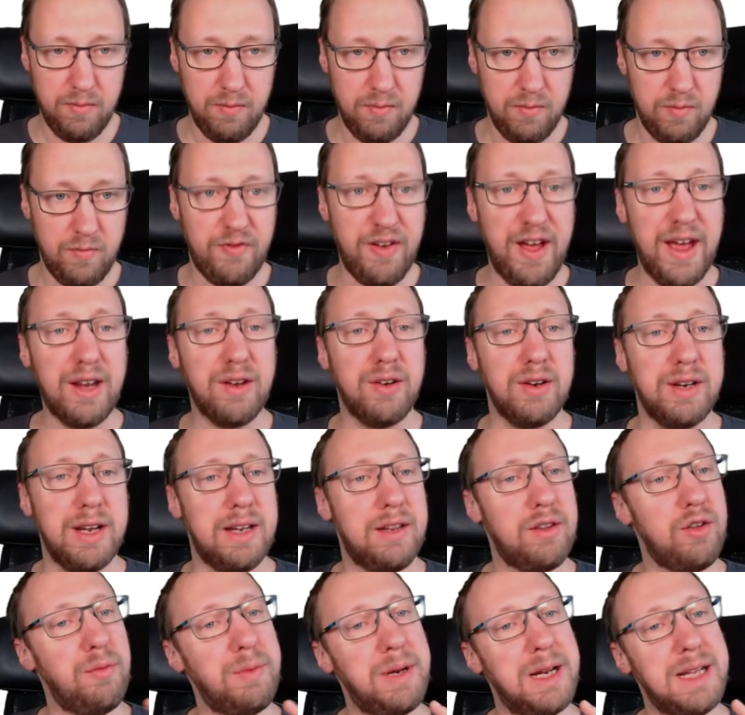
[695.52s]
factor that
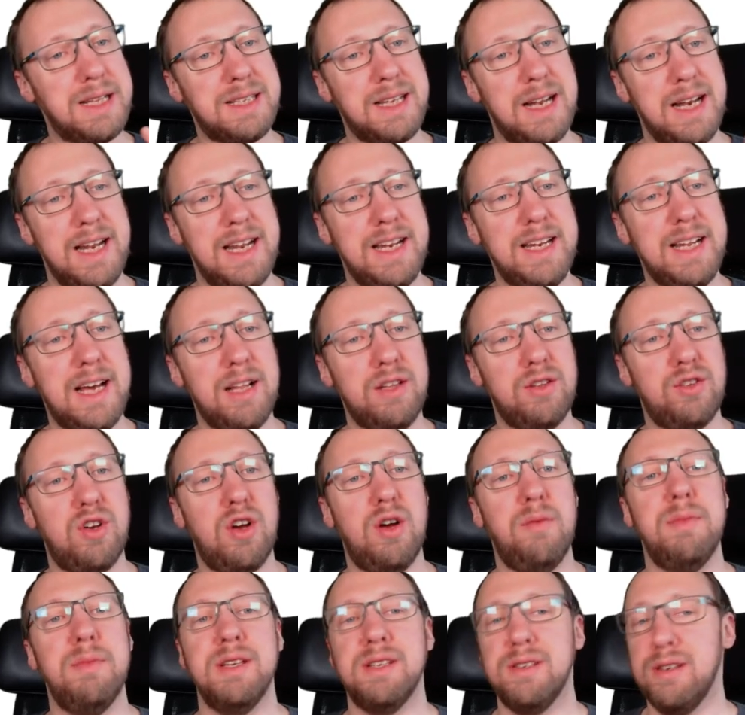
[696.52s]
dominates the linear
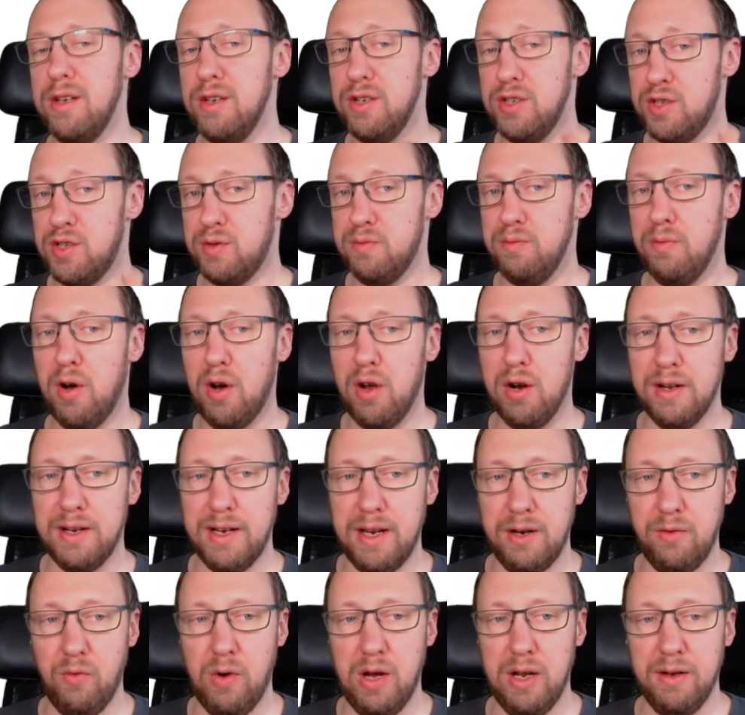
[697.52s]
term is smaller
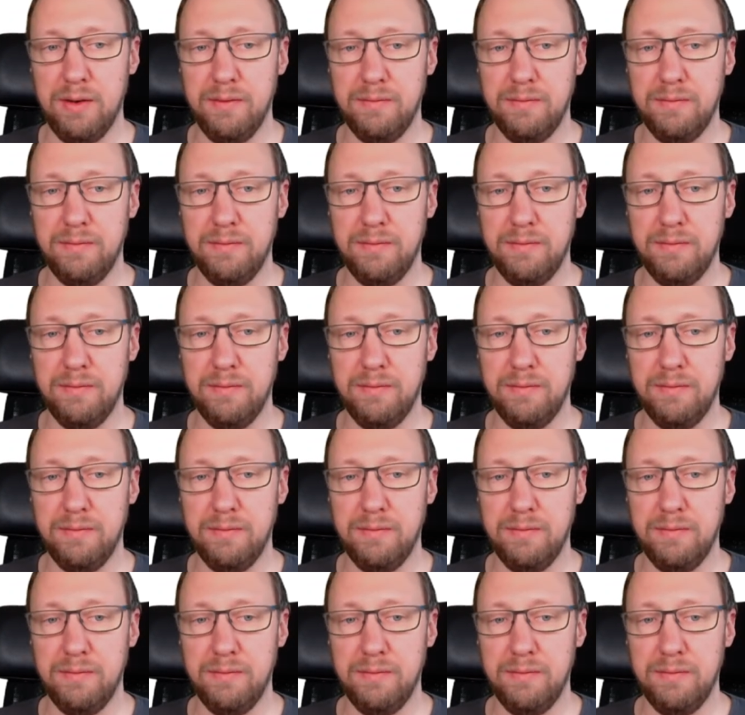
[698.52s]
than 1.